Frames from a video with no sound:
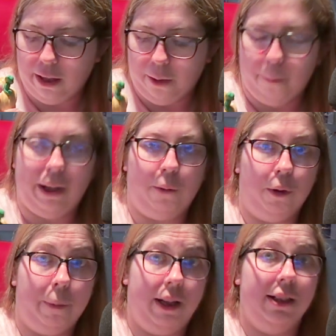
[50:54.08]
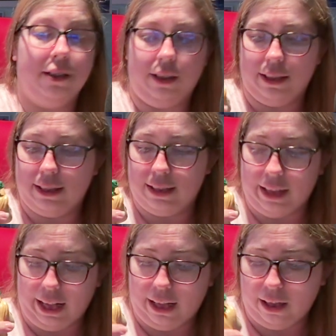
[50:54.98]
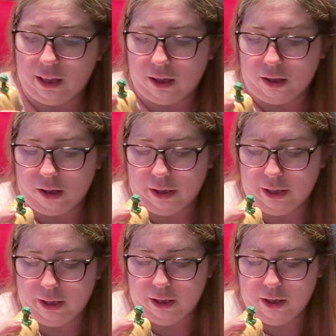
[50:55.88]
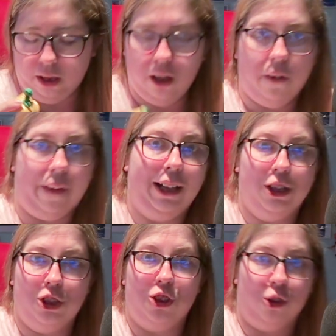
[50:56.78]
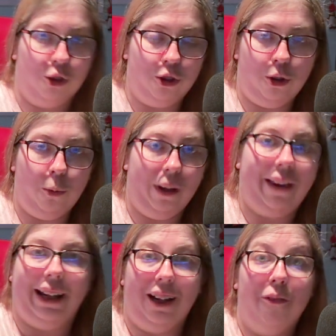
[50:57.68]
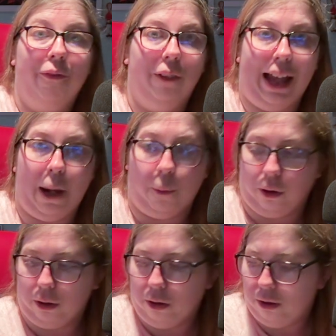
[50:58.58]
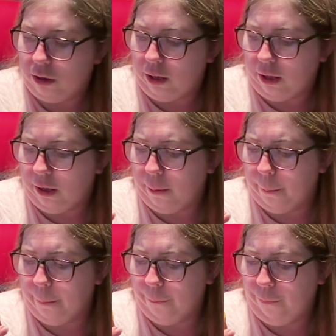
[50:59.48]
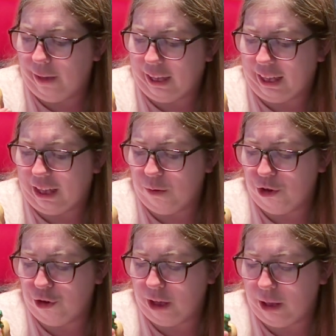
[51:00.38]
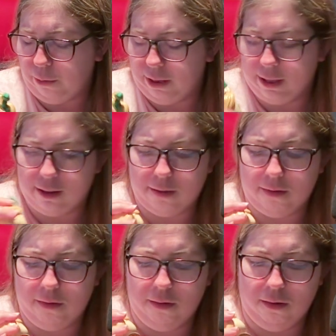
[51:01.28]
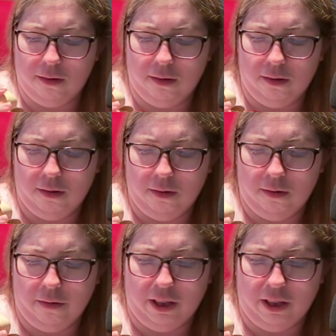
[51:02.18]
But Rapunzel is standing on like a circle with like a flower. I kind of wish that it was the